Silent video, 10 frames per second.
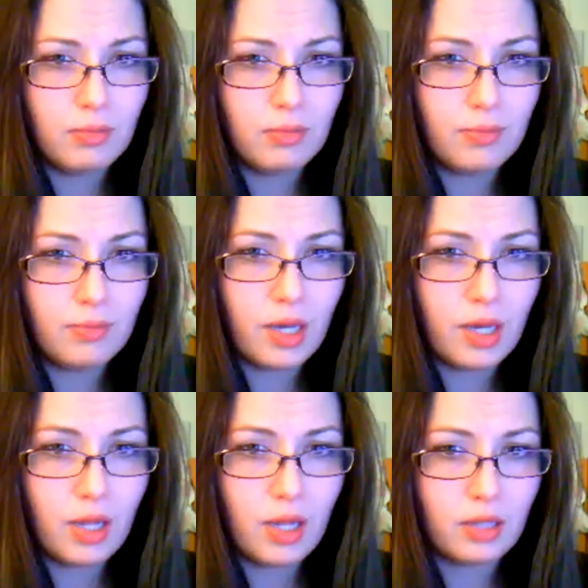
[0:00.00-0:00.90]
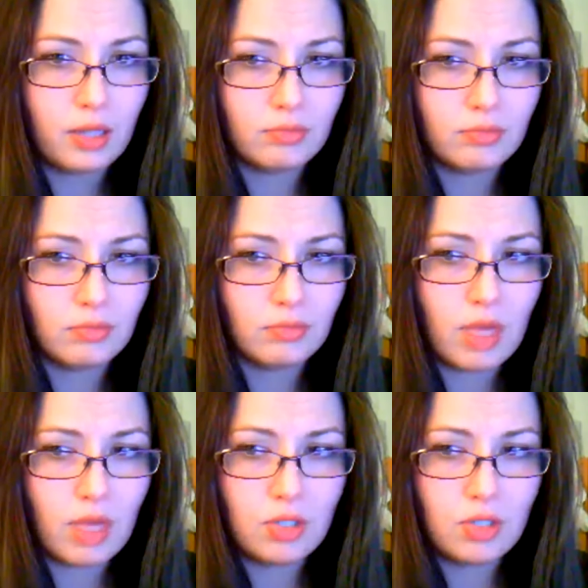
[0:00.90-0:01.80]
But I
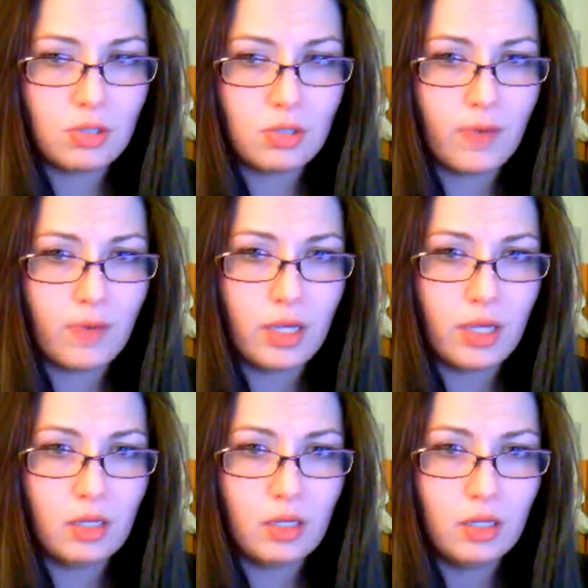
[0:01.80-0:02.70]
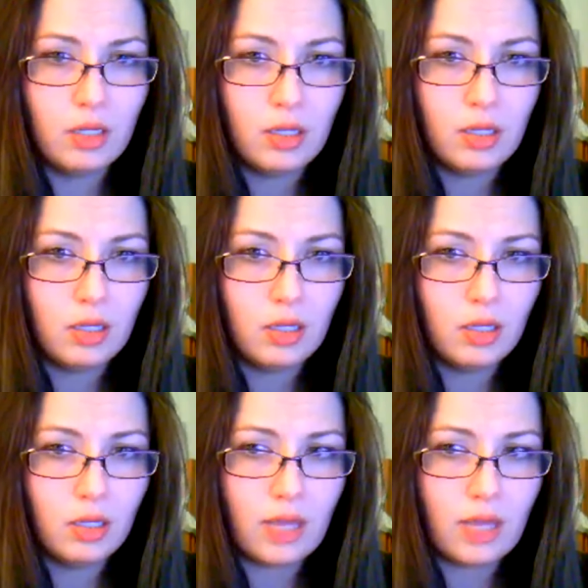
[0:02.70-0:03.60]
choose to fight.
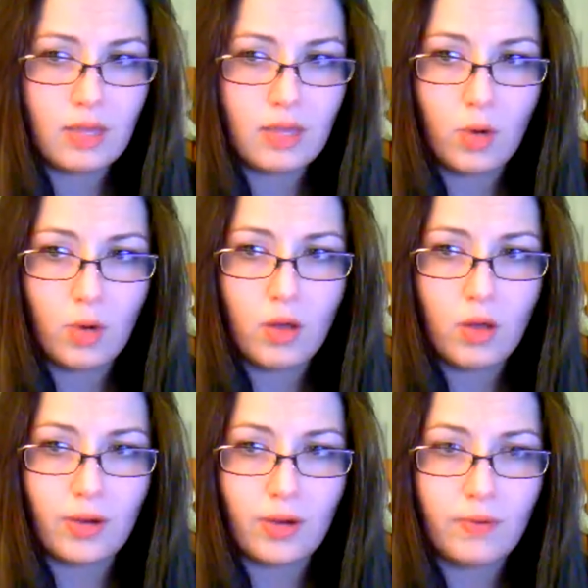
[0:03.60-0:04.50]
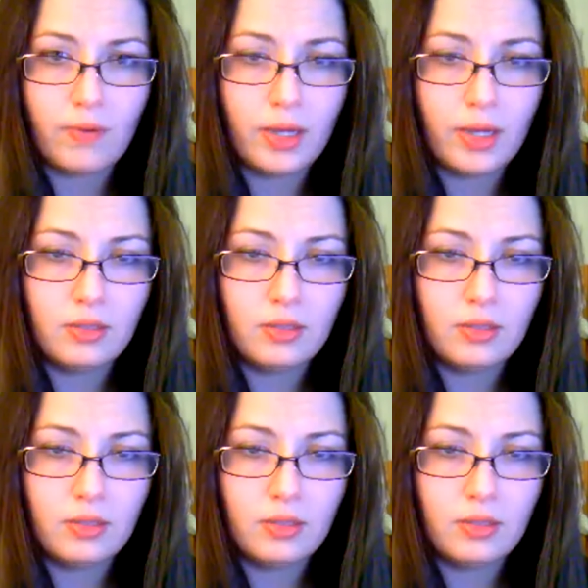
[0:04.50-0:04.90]
I think we're all here to fight.